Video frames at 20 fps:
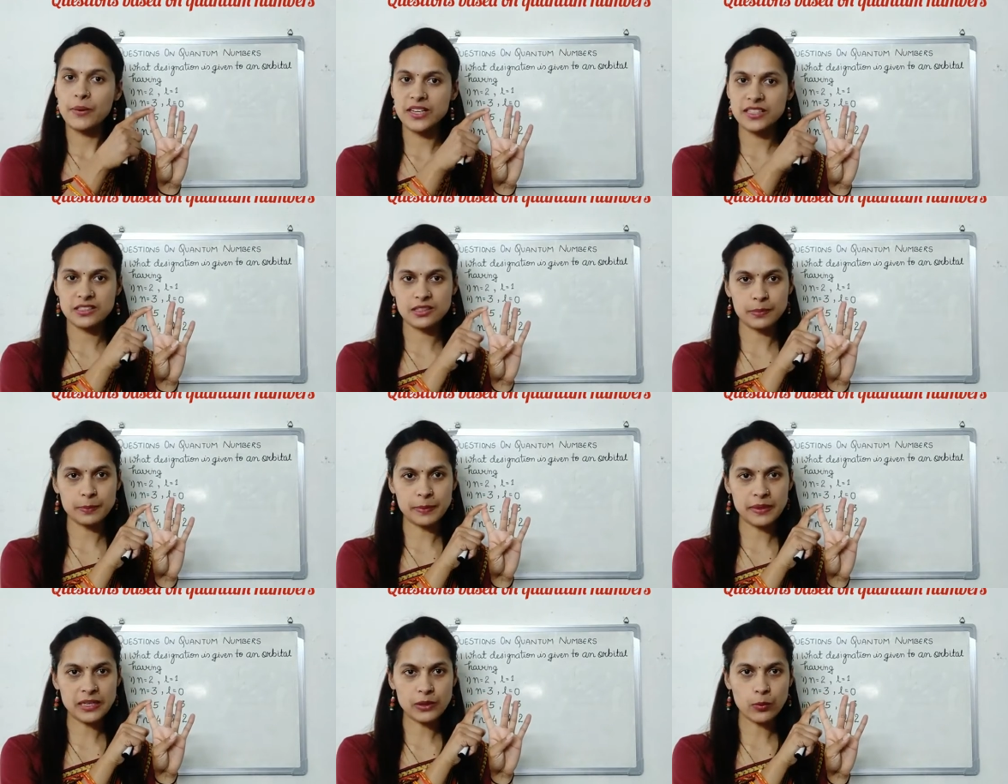
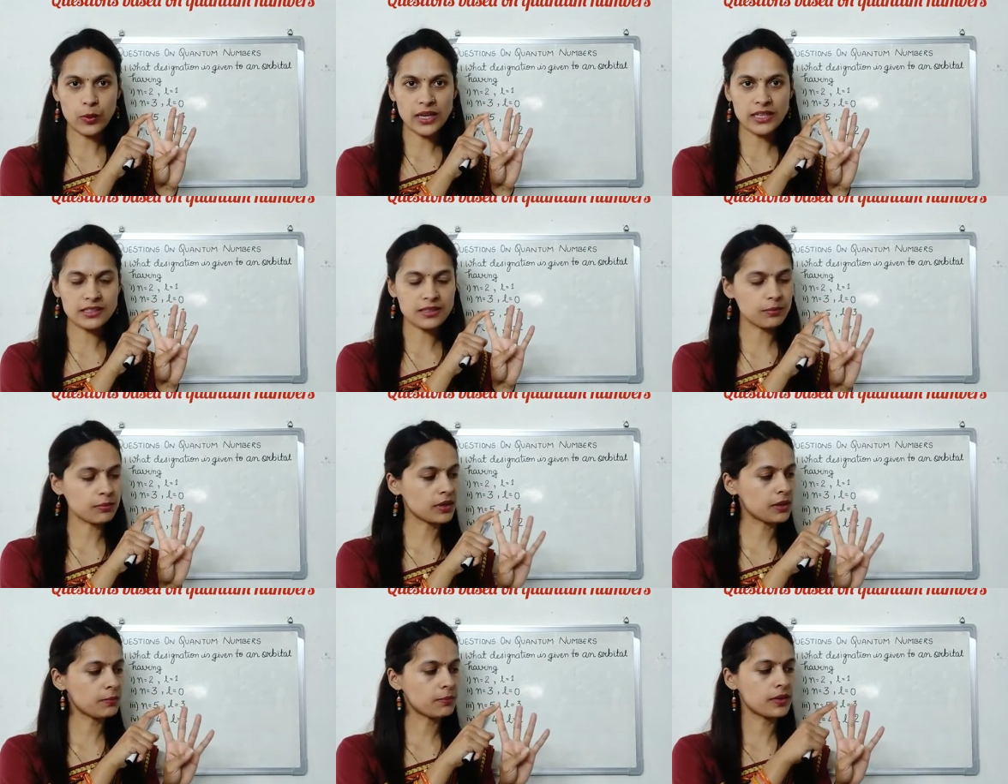Principal
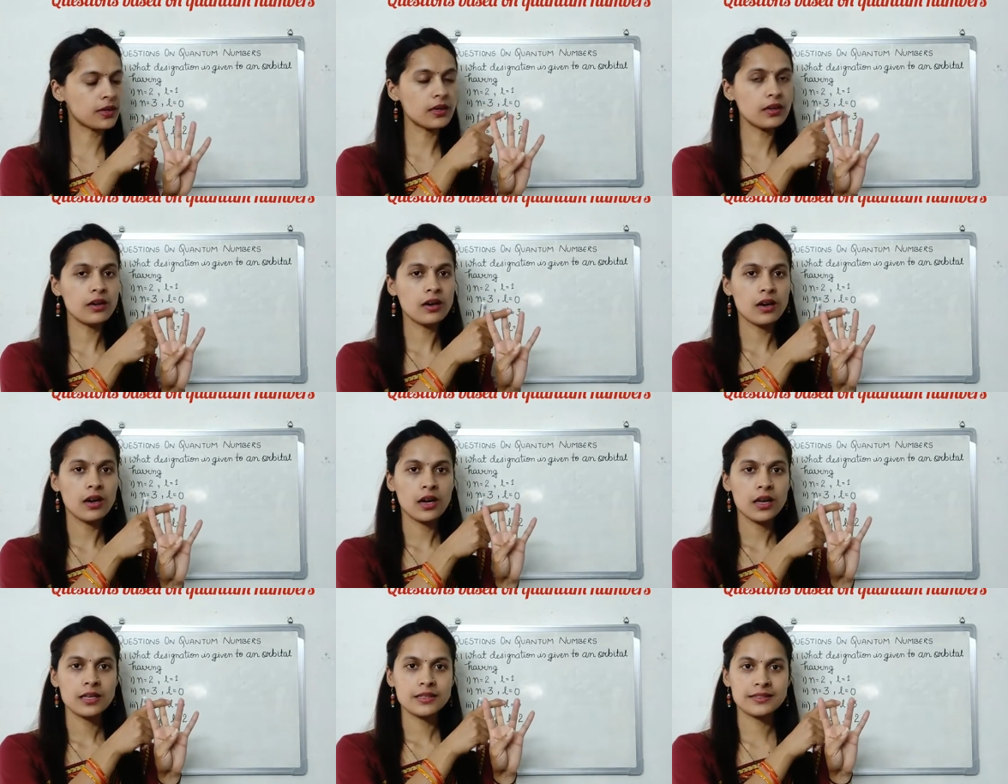quantum number,
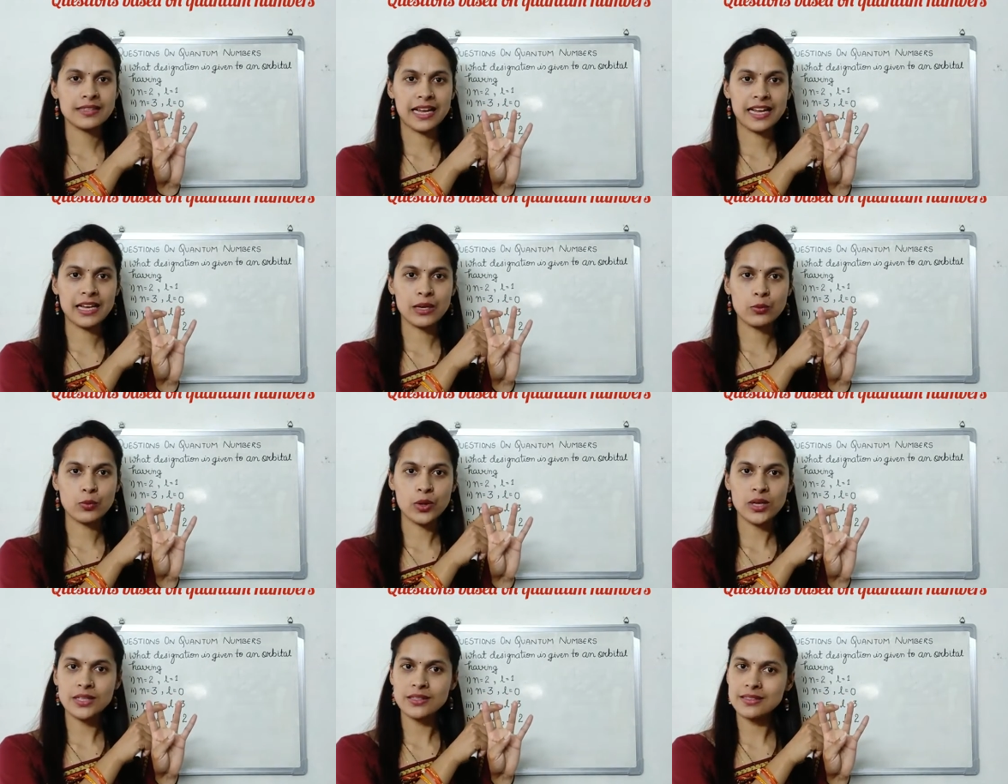
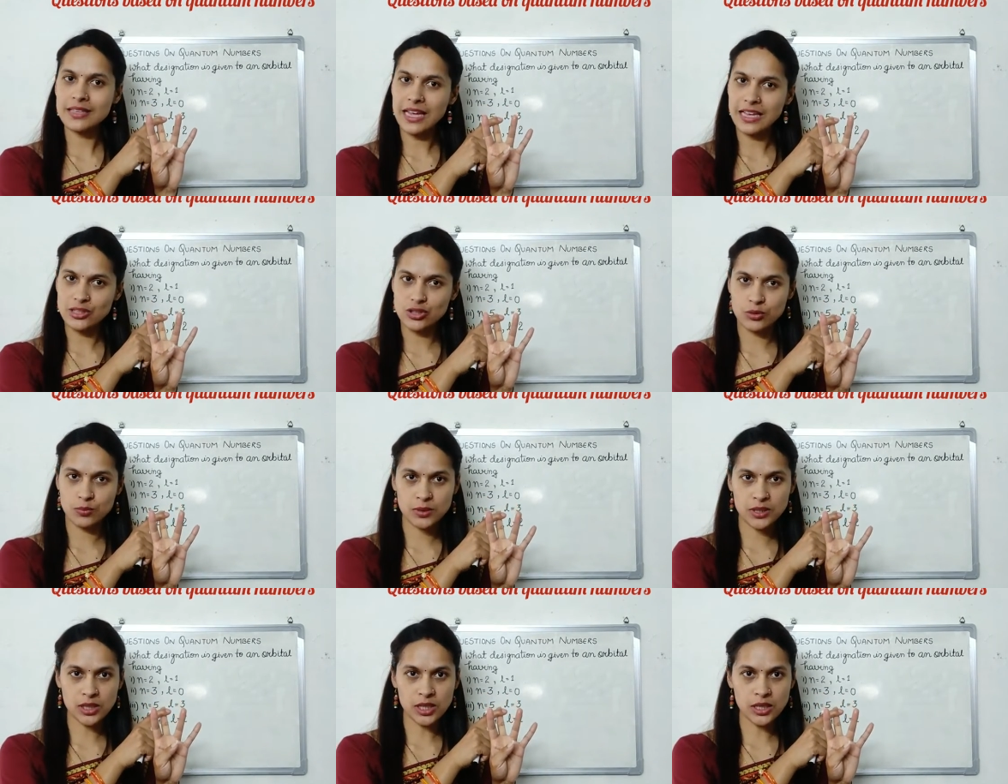second one is
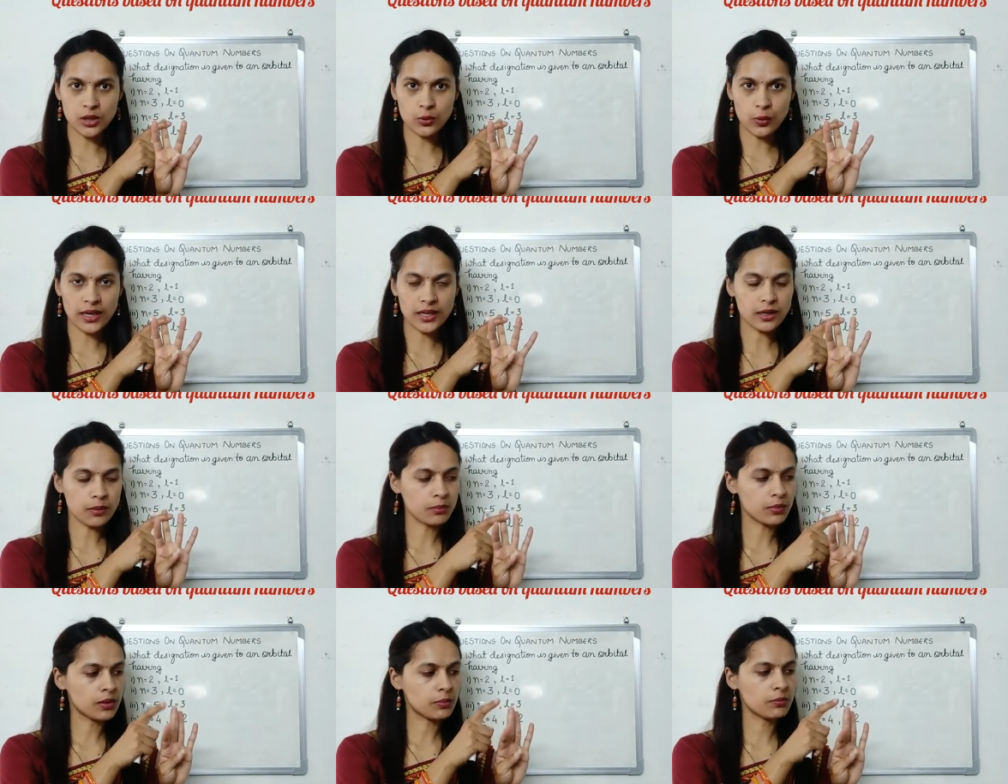azimuthal
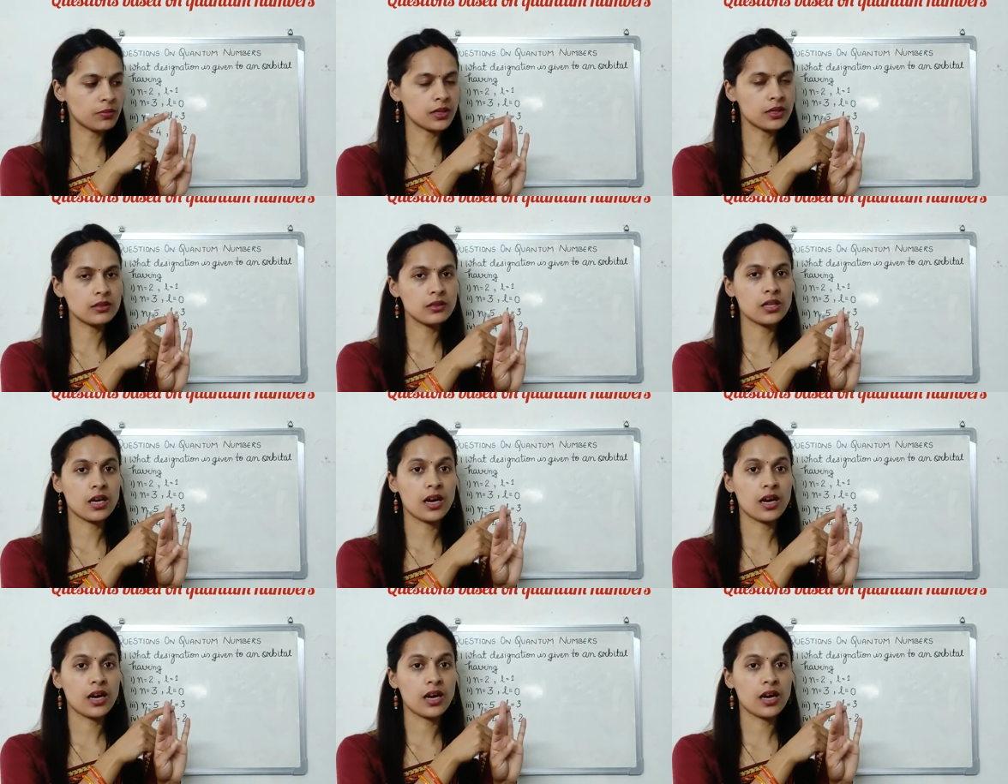quantum number,